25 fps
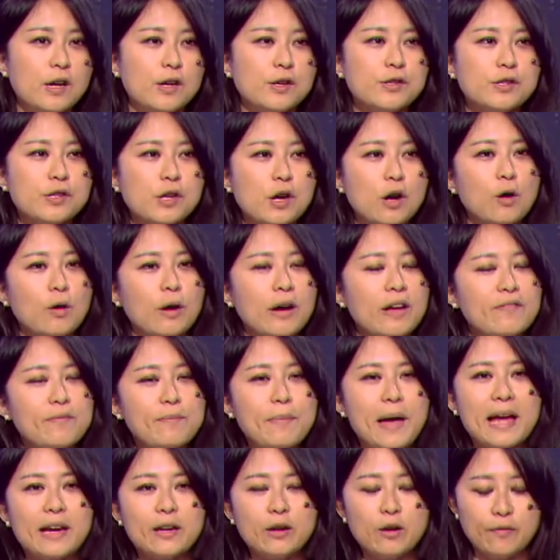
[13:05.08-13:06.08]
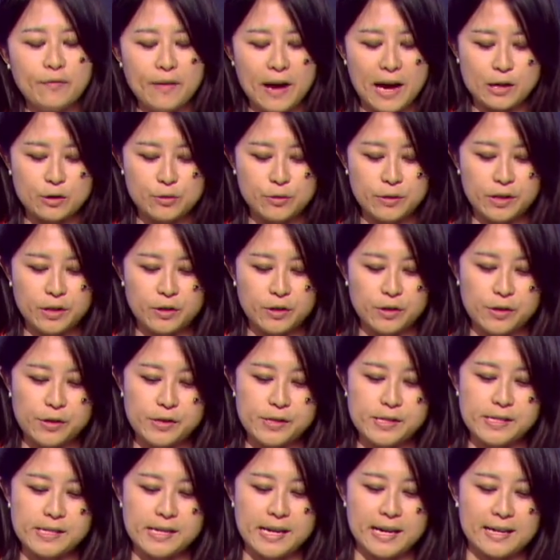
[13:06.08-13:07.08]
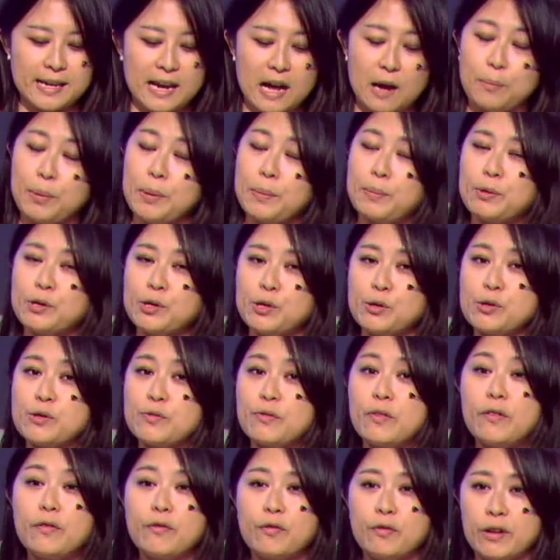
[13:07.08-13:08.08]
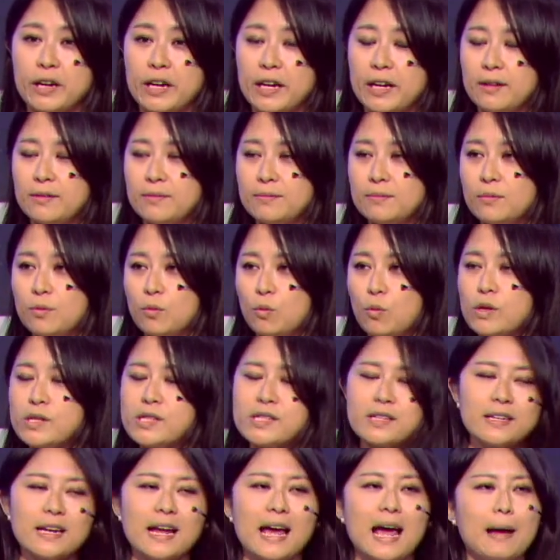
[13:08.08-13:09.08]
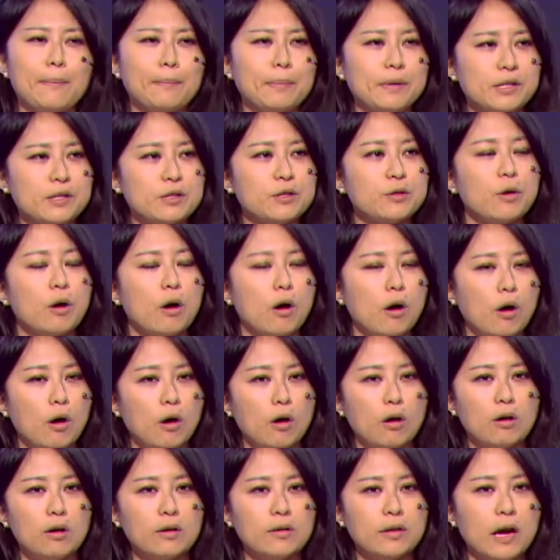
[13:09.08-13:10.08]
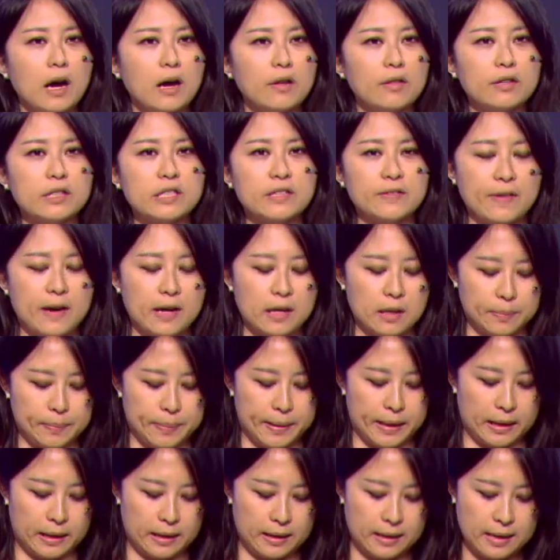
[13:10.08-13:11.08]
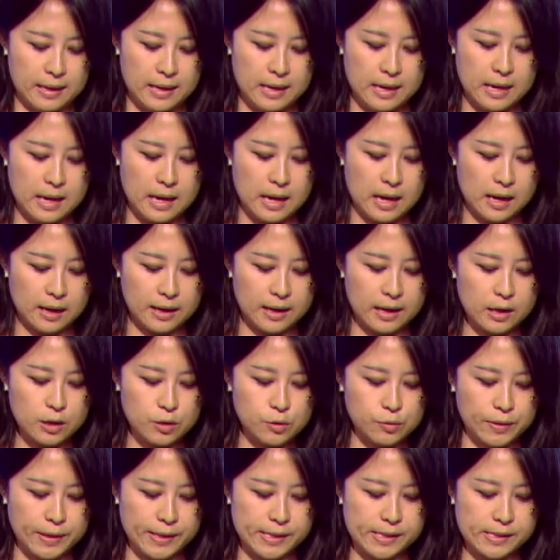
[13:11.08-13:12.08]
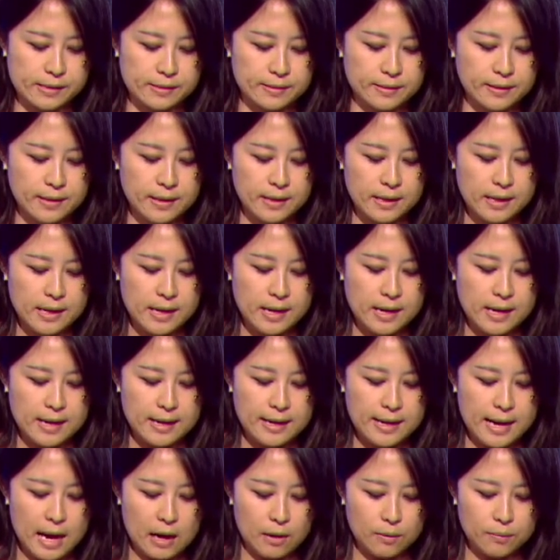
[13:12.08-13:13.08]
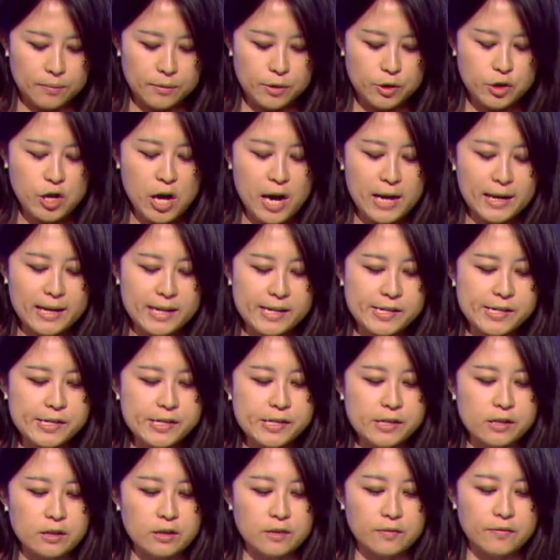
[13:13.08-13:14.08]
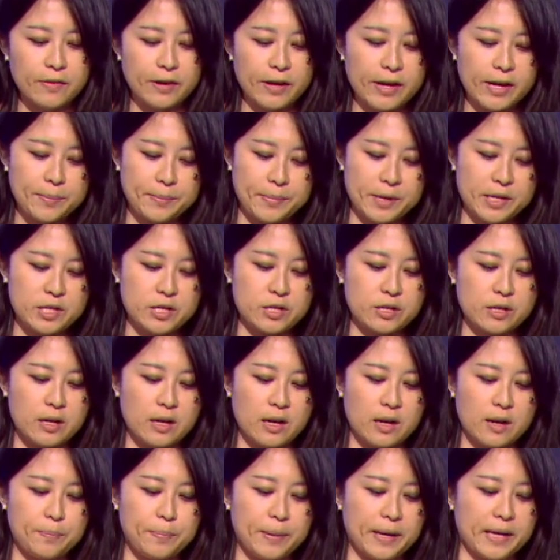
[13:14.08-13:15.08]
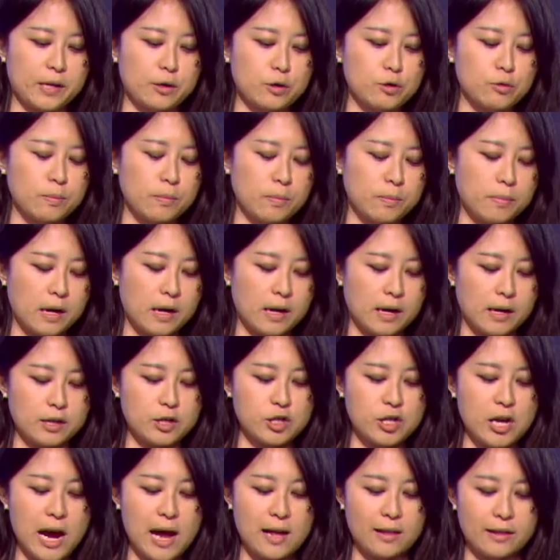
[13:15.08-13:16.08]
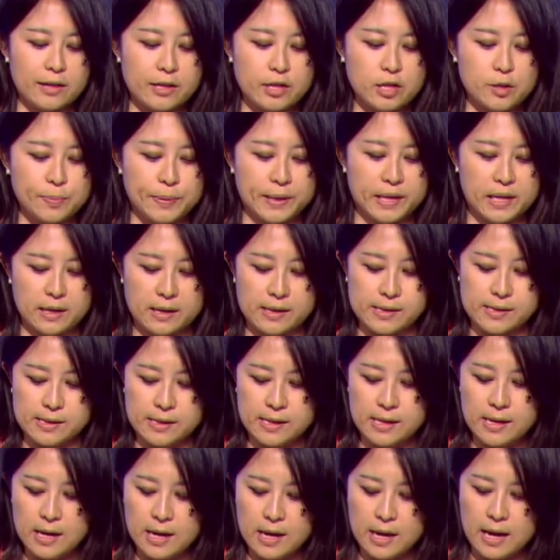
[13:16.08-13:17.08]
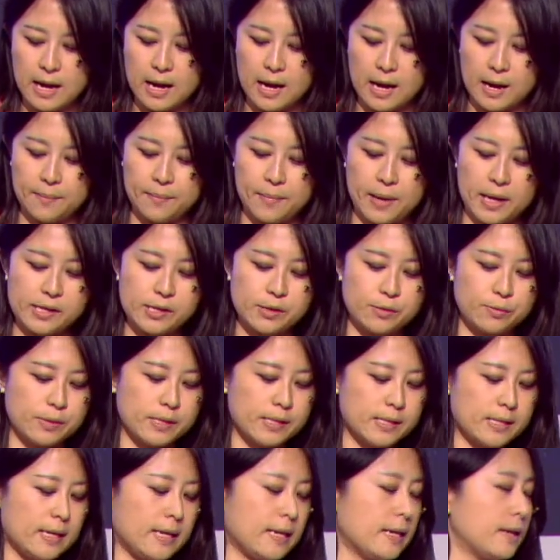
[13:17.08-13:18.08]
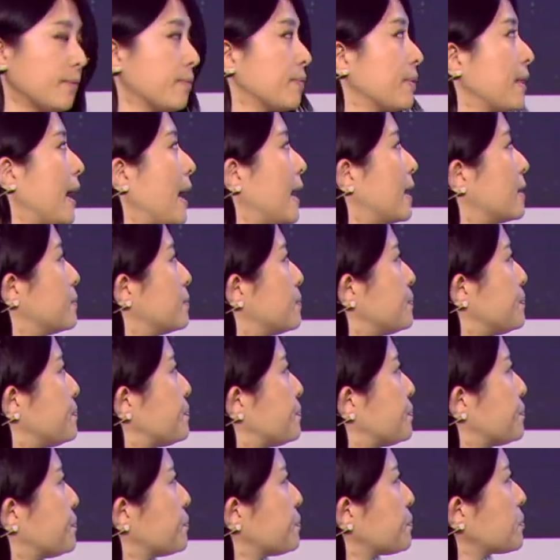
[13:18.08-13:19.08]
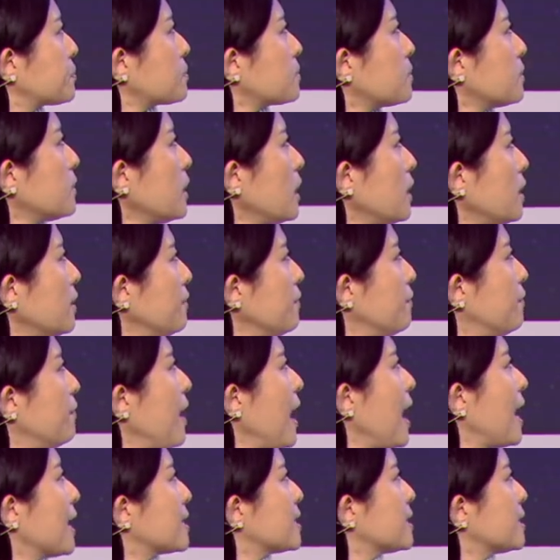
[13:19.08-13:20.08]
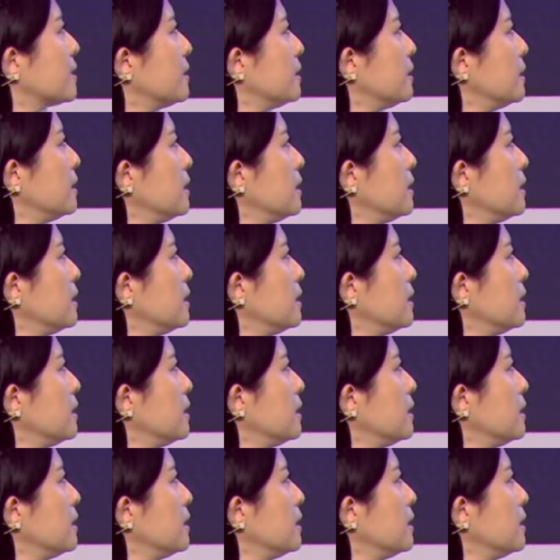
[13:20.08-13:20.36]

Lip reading: So if manufacturing goods can now be produced for free, what's going to happen to all the other developing countries? Now, China is still very much a big challenge because, as you see, that, in fact,